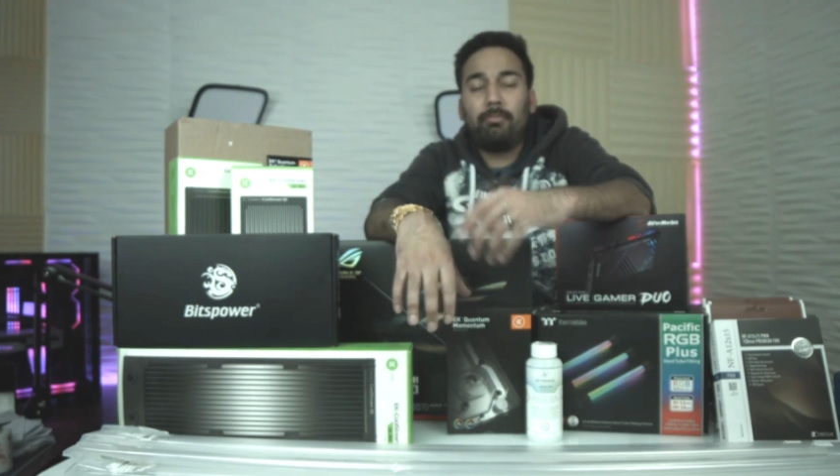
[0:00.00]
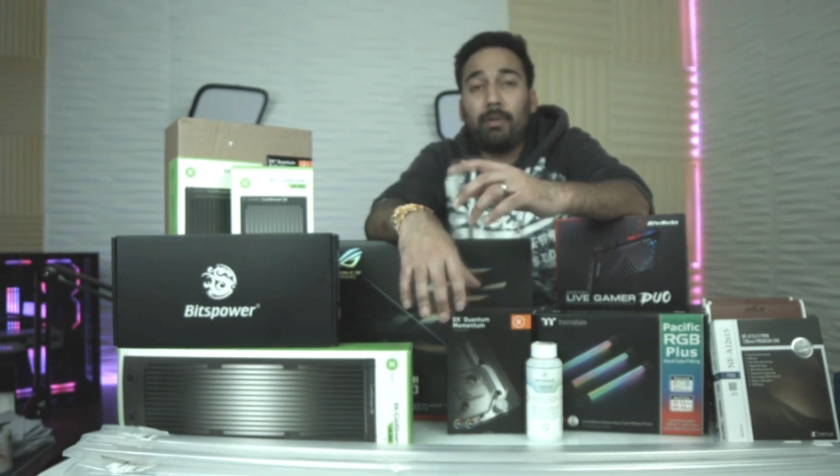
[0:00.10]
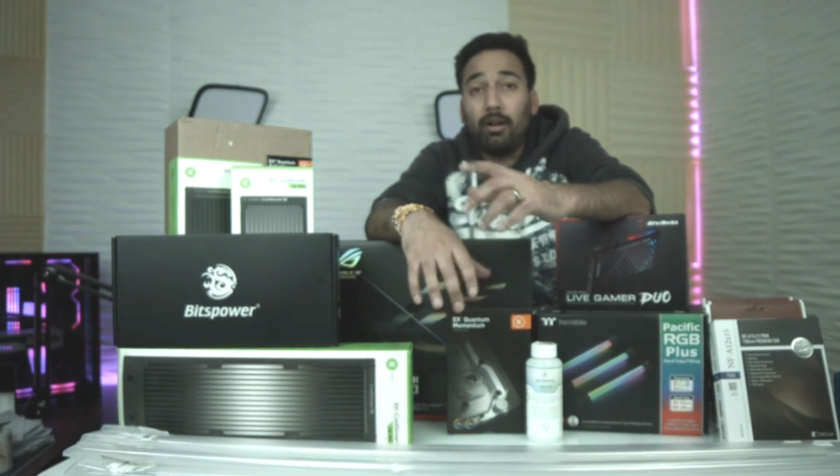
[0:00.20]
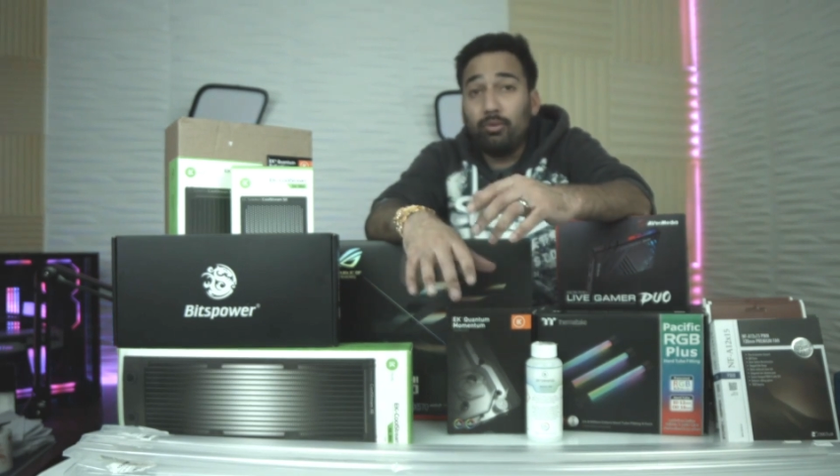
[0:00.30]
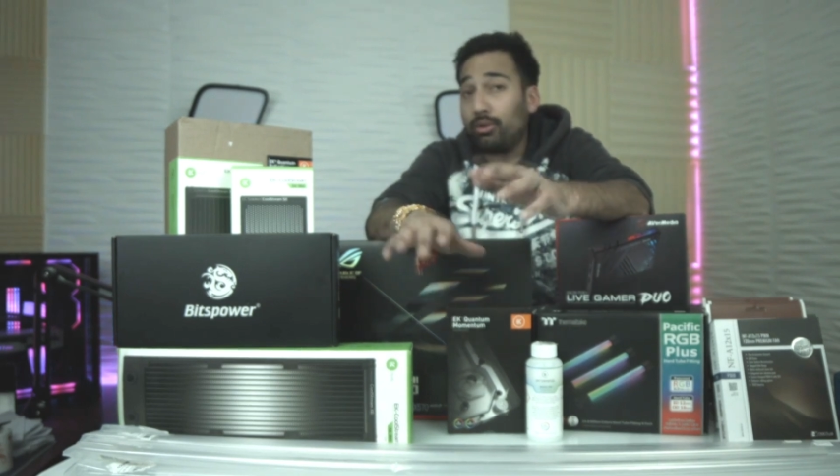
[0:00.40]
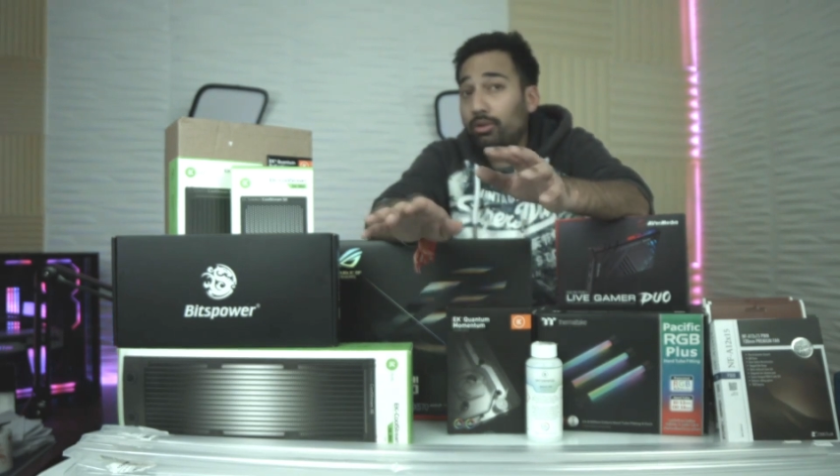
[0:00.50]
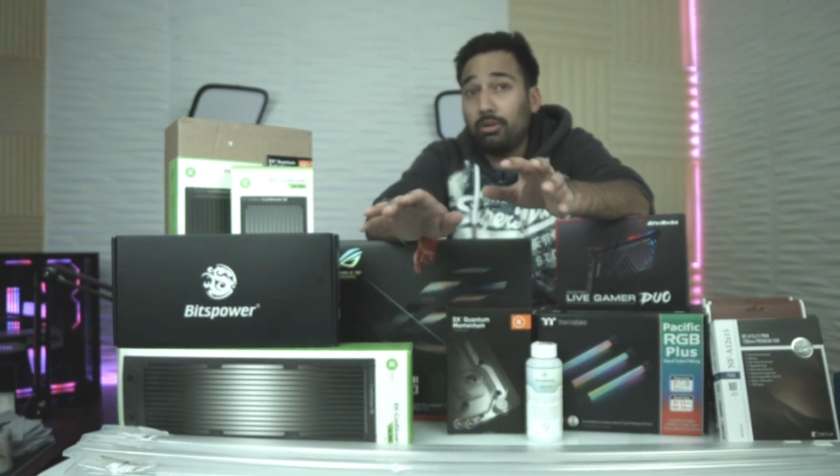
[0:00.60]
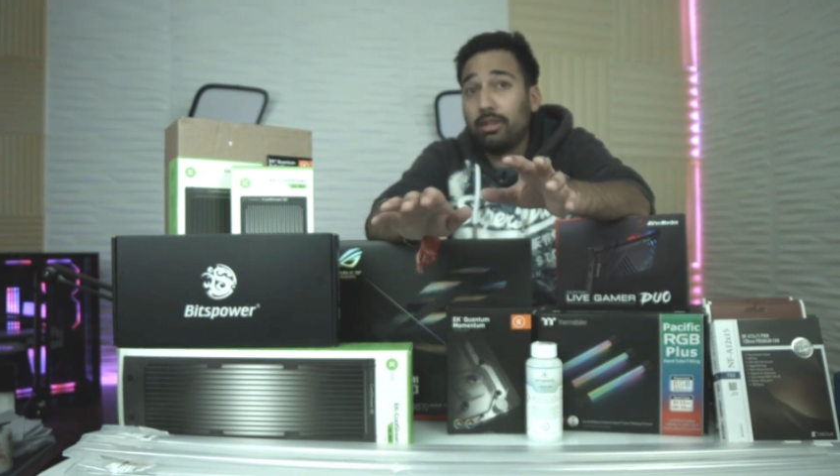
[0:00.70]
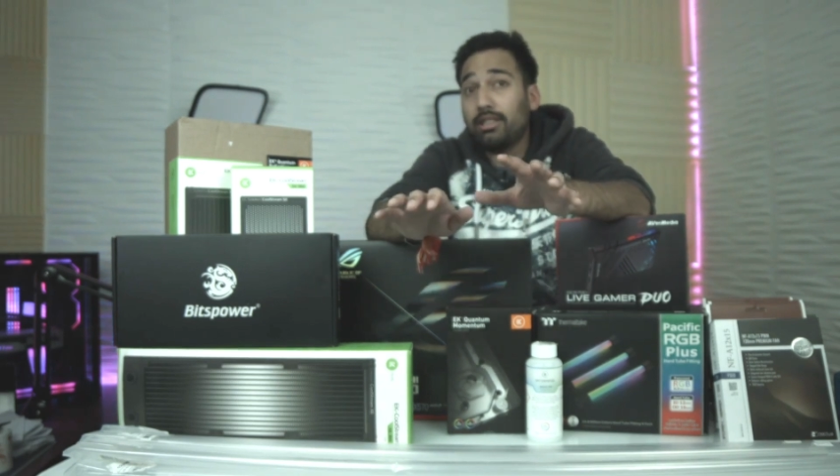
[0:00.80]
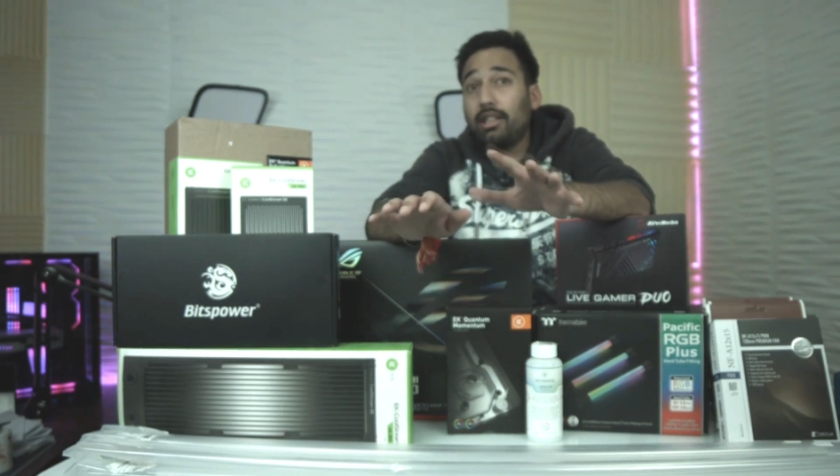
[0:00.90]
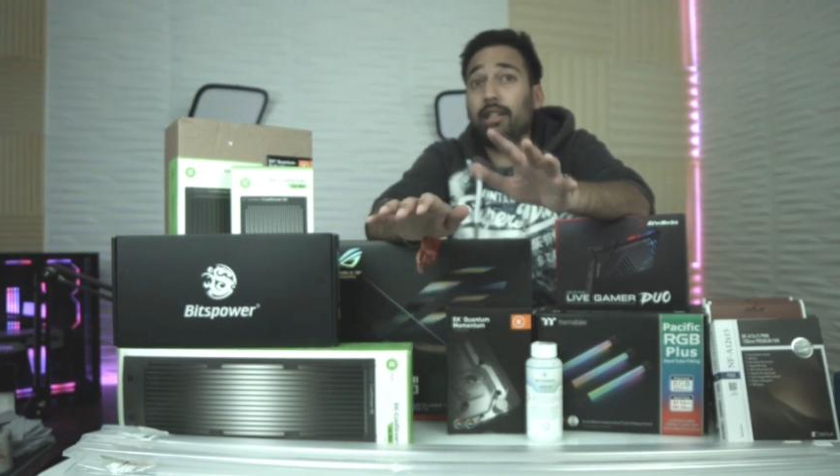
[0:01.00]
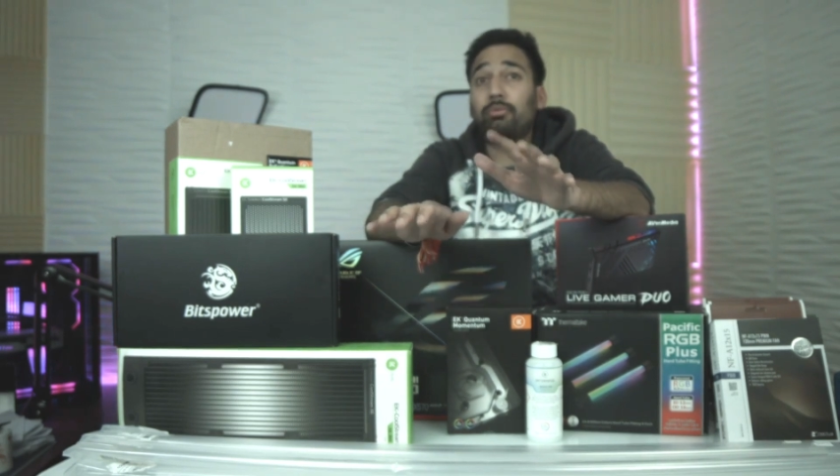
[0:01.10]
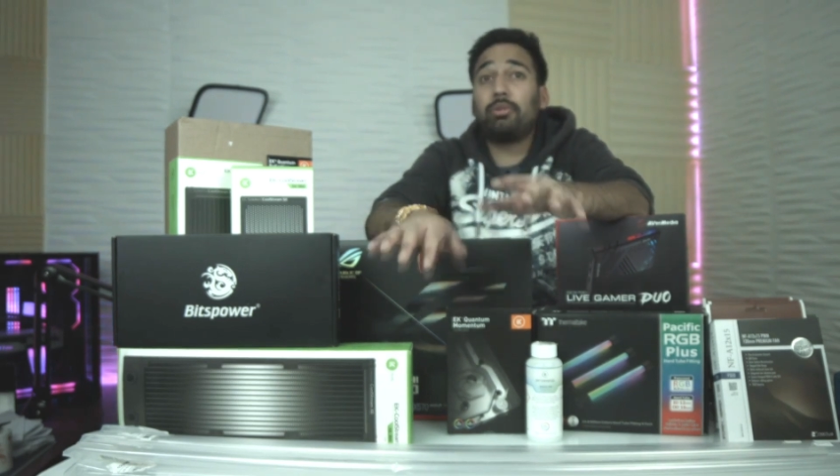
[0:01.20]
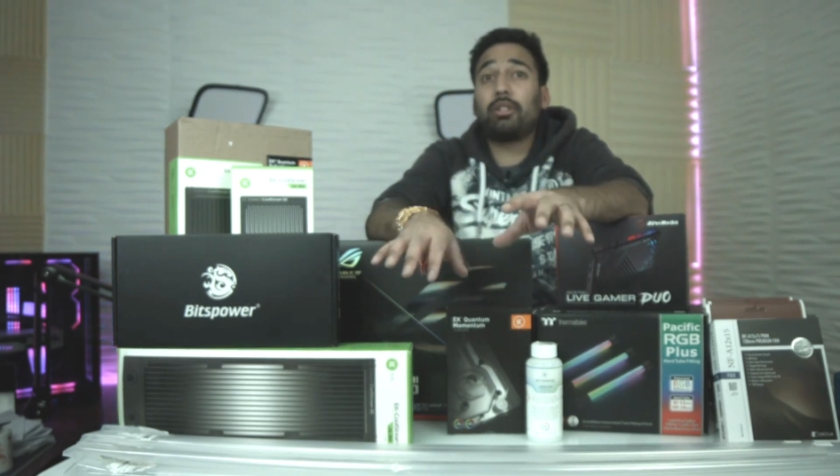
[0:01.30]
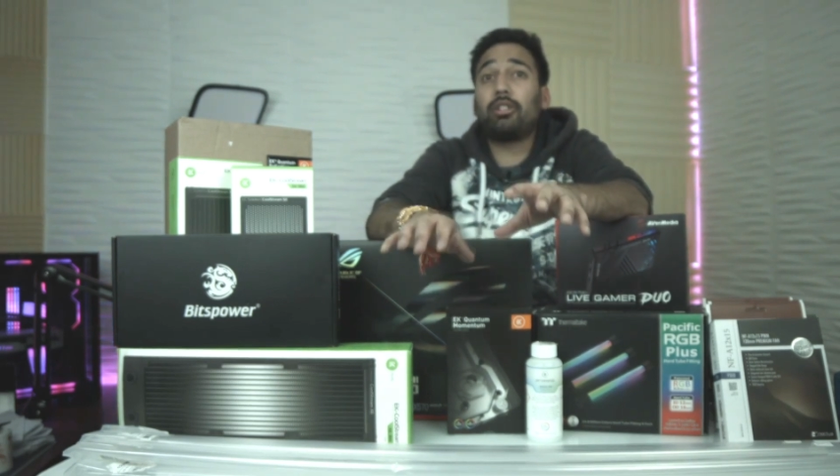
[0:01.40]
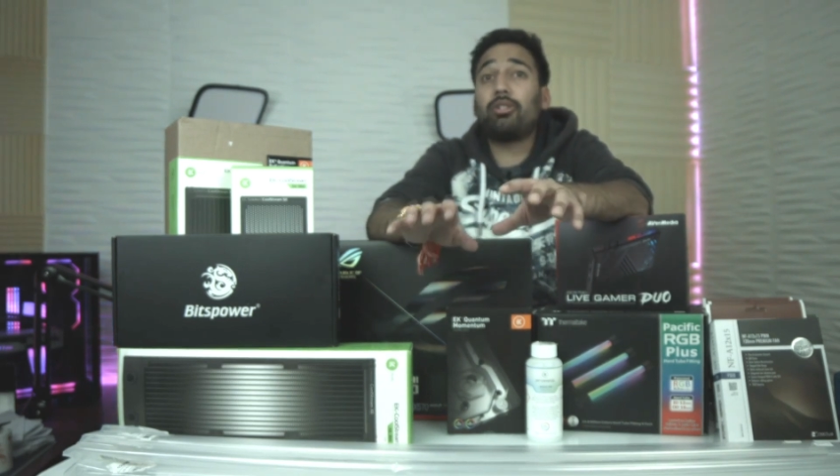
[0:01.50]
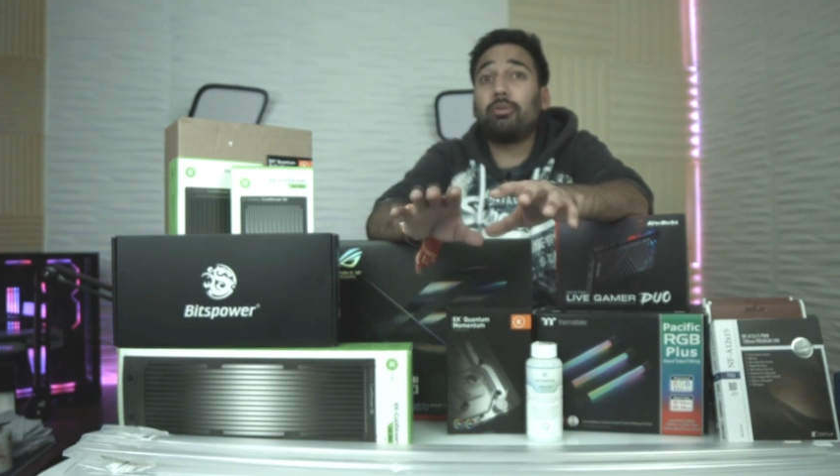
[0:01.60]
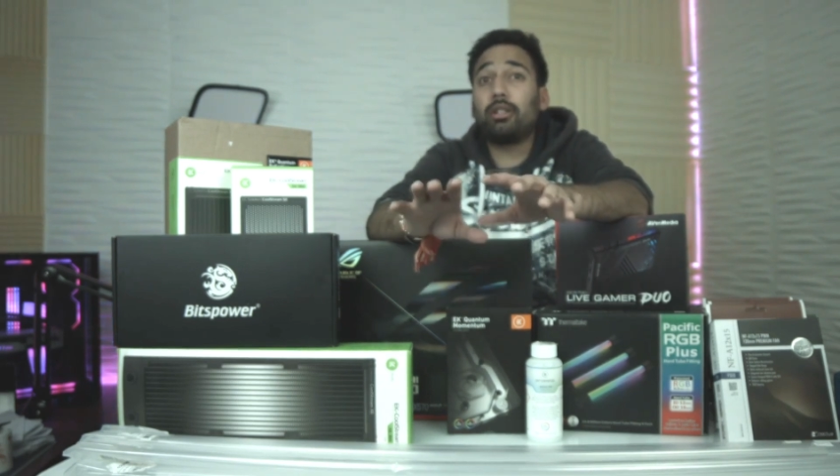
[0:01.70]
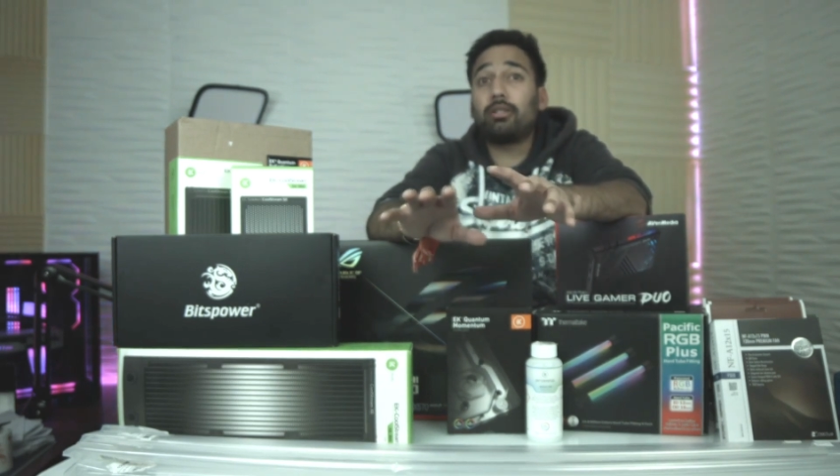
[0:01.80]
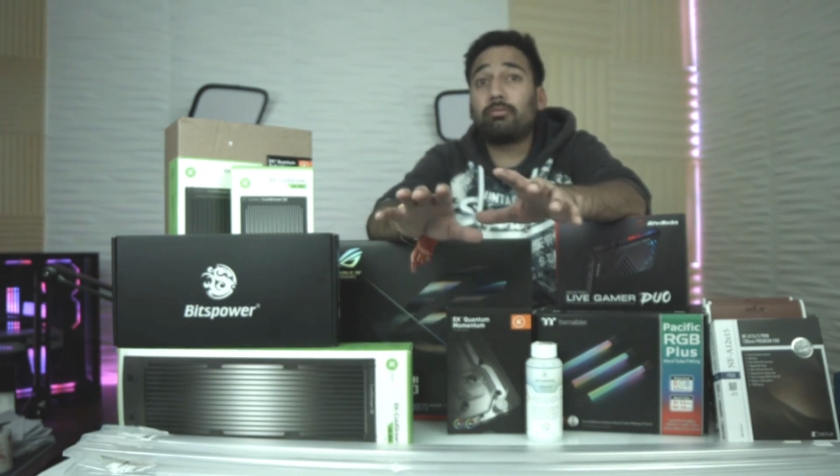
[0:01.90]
but we were always saying we were going to do a